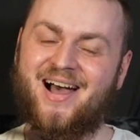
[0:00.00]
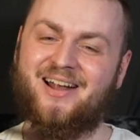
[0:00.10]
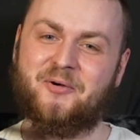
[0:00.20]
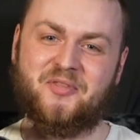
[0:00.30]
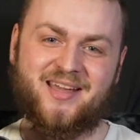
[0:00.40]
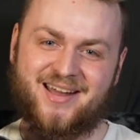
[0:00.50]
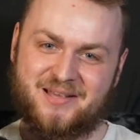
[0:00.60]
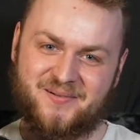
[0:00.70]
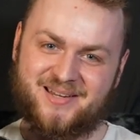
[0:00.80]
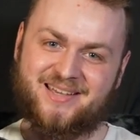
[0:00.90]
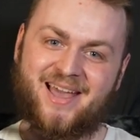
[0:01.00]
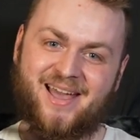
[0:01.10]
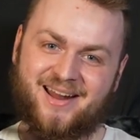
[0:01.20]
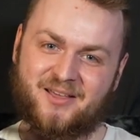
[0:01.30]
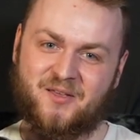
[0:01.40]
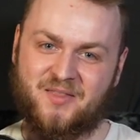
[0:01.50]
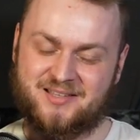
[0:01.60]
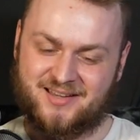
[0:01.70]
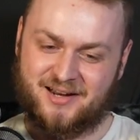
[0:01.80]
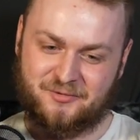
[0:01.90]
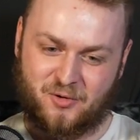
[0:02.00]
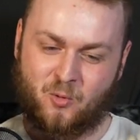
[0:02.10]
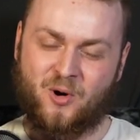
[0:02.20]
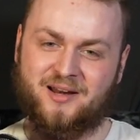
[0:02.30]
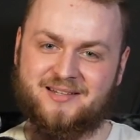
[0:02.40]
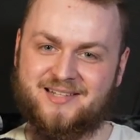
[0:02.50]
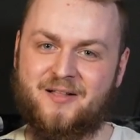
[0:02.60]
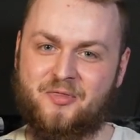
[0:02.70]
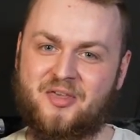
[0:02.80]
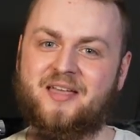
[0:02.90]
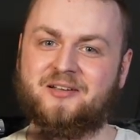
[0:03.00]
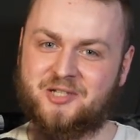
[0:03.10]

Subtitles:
I don't think anybody can. I think that's kind of a one and done thing.